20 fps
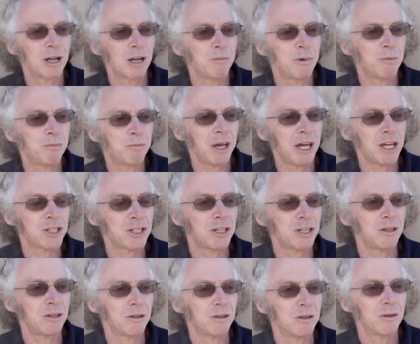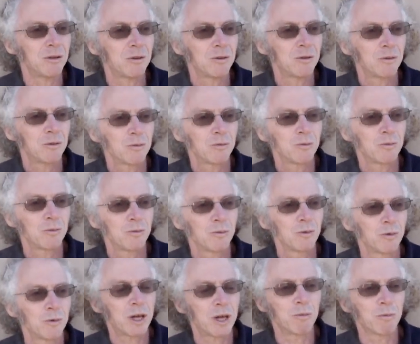got to be patient.
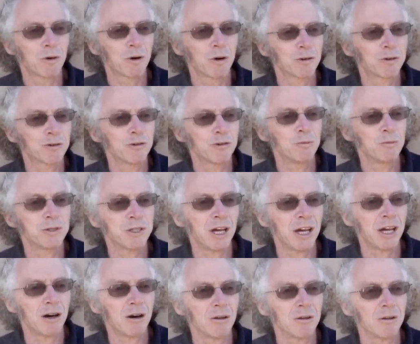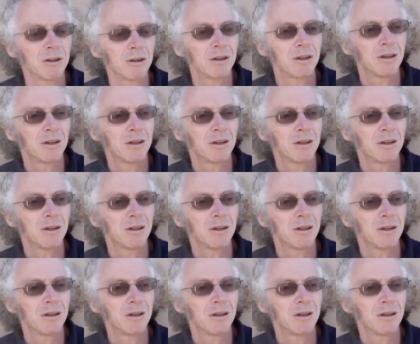We'll get more troops out,